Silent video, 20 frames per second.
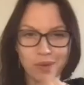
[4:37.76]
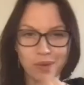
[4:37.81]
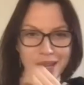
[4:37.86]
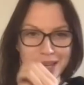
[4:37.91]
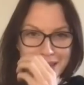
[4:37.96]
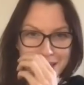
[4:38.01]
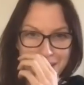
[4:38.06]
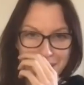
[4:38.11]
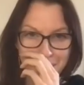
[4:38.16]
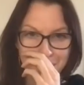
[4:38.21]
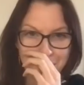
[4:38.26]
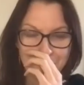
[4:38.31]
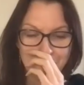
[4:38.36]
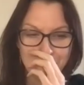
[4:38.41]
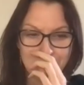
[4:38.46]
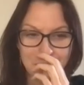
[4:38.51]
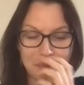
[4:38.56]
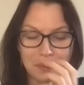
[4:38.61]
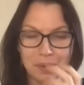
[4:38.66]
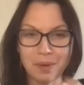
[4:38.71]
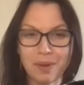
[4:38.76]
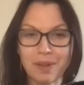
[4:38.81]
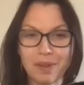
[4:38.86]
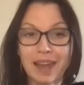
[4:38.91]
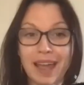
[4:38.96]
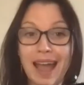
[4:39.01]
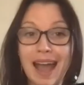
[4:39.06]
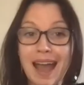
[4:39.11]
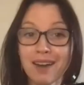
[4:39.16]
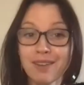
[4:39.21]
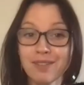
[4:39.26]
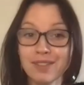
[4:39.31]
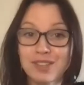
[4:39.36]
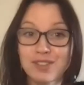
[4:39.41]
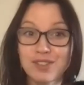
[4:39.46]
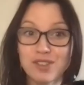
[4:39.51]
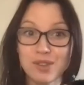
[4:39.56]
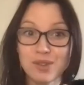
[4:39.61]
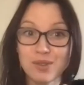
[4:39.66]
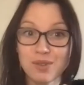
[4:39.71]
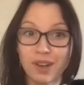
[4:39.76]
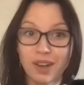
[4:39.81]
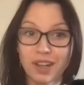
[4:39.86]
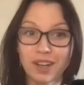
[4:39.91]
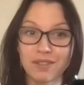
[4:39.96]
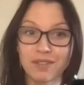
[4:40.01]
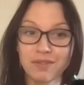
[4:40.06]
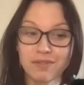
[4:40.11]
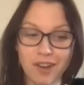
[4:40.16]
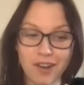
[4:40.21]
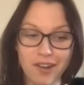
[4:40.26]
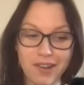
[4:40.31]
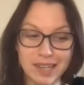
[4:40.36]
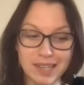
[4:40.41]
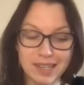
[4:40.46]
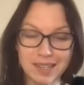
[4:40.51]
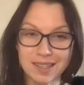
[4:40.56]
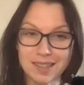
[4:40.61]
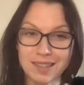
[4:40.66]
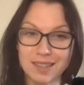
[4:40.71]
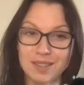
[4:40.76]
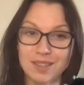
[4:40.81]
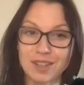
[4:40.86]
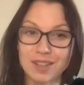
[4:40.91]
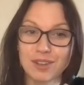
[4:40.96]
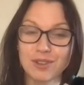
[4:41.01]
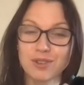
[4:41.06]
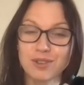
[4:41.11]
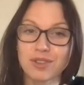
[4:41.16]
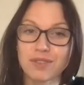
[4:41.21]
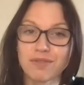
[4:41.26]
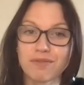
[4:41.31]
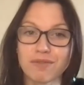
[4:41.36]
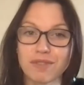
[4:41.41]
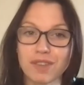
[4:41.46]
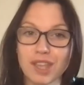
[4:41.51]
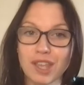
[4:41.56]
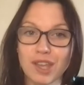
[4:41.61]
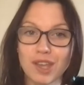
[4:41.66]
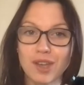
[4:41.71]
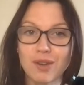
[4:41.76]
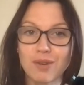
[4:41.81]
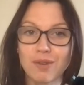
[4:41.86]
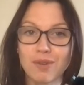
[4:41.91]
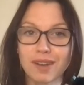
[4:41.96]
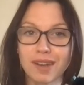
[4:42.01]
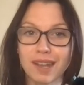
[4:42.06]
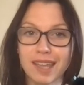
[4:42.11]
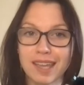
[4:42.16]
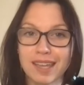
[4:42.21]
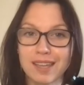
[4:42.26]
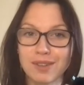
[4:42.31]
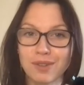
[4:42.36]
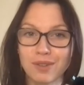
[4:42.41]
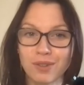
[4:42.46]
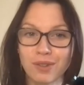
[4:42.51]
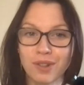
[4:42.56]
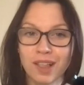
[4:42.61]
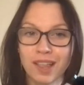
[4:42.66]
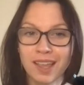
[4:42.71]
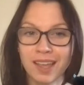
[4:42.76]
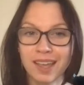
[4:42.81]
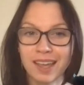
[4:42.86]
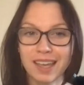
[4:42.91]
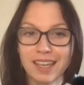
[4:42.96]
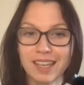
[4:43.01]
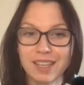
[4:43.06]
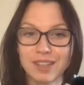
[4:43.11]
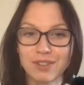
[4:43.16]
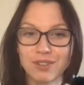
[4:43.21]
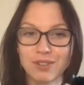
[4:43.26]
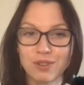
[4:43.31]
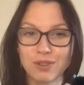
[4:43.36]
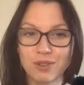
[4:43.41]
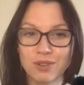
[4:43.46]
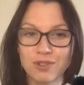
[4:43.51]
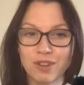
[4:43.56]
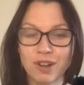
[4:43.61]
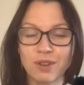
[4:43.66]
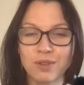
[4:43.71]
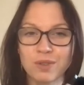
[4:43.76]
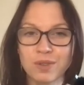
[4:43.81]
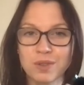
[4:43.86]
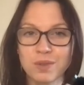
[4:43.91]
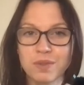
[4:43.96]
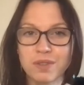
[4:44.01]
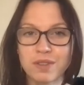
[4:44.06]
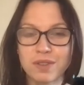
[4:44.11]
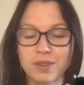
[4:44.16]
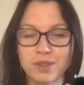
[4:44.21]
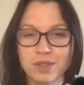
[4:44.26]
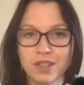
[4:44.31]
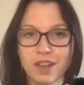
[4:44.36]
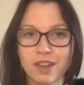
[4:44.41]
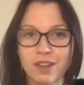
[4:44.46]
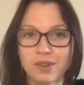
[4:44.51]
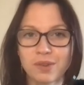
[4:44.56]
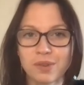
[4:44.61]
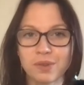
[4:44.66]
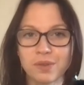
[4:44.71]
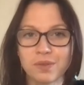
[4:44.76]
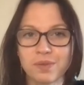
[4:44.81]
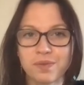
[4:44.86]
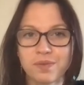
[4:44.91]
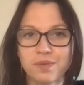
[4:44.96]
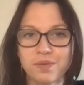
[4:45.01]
when you, like, how did you kind of find the solution for you and heal your struggles with your cycle?